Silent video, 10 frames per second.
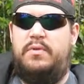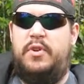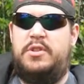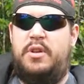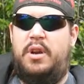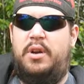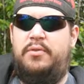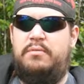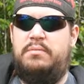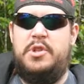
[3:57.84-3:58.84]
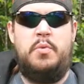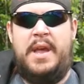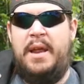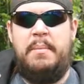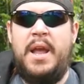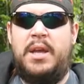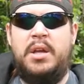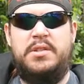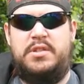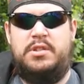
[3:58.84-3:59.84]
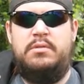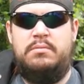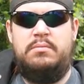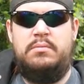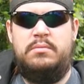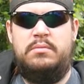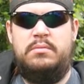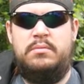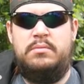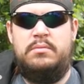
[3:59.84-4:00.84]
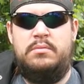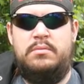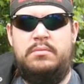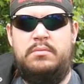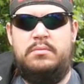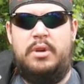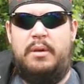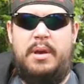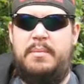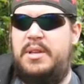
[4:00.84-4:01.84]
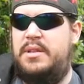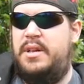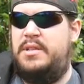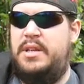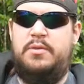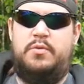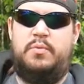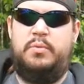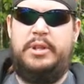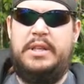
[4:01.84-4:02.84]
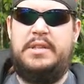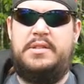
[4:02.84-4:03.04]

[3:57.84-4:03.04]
First thought of, you can't make guns. I mean, it sounds really